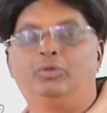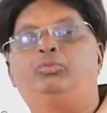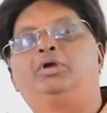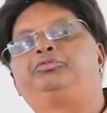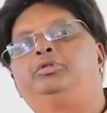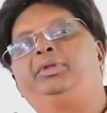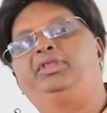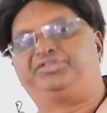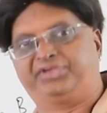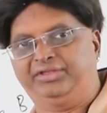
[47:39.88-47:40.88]
what will be
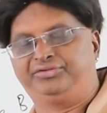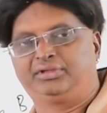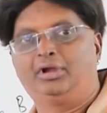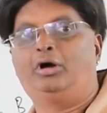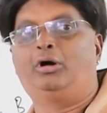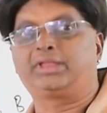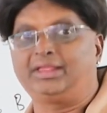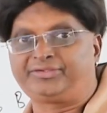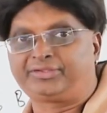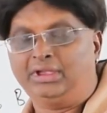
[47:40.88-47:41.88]
the change? Or
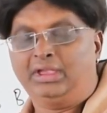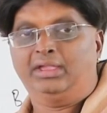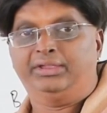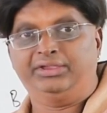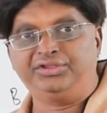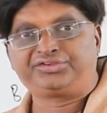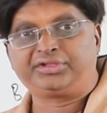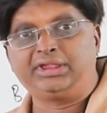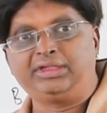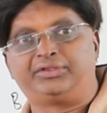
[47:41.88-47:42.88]
else
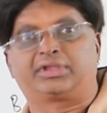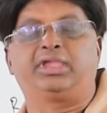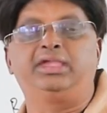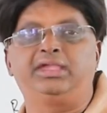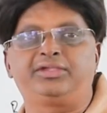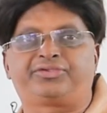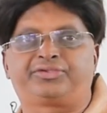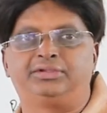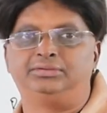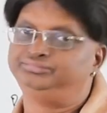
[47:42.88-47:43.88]
initially the key
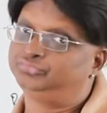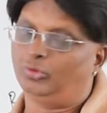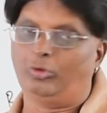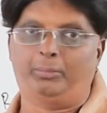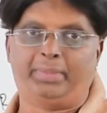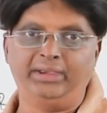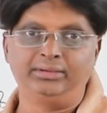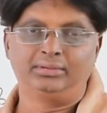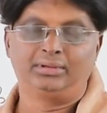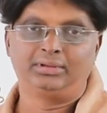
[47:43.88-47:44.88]
is
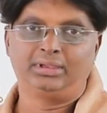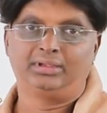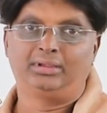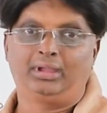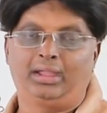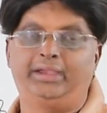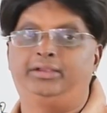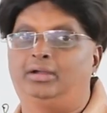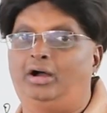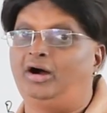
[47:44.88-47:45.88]
open,
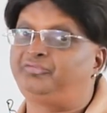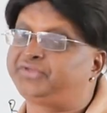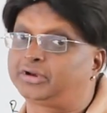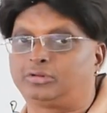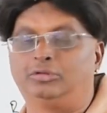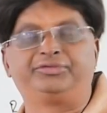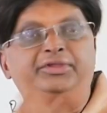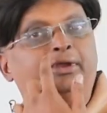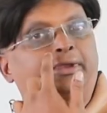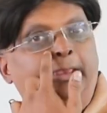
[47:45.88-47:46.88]
and after
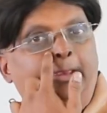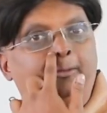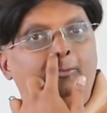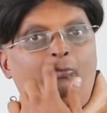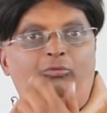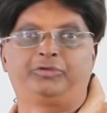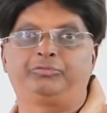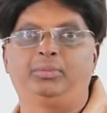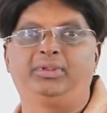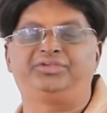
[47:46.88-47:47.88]
closing the key, what
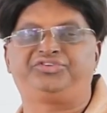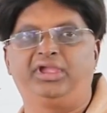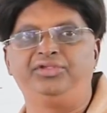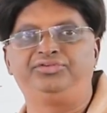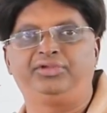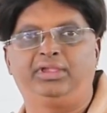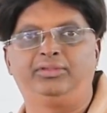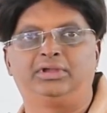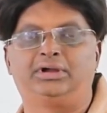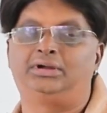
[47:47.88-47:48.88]
will be the change
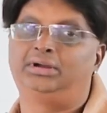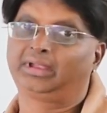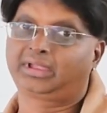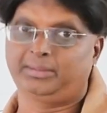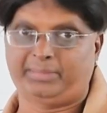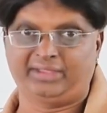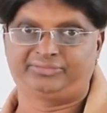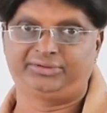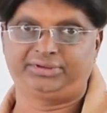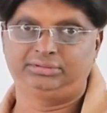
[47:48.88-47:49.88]
in the
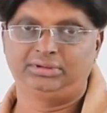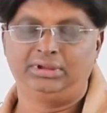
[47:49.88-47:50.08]
capacity?